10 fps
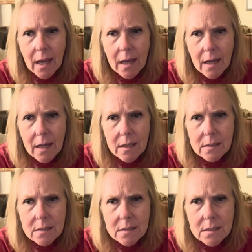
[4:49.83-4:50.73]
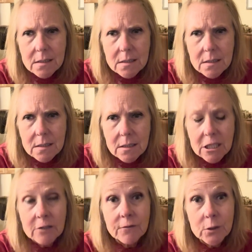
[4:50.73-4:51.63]
And
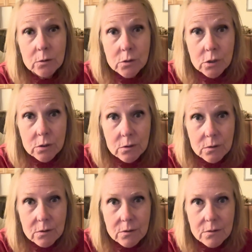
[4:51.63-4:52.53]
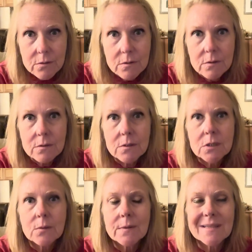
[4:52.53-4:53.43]
if you choose
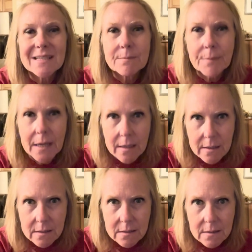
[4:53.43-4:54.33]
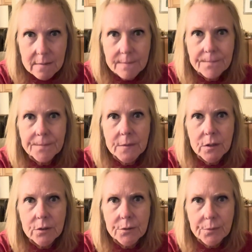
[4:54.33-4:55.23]
to expand
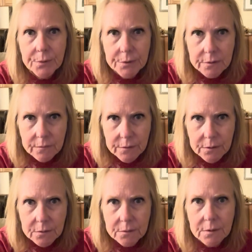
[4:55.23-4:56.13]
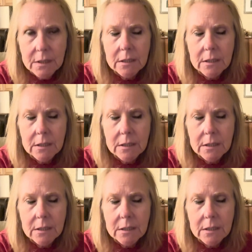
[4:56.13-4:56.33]
your worldview,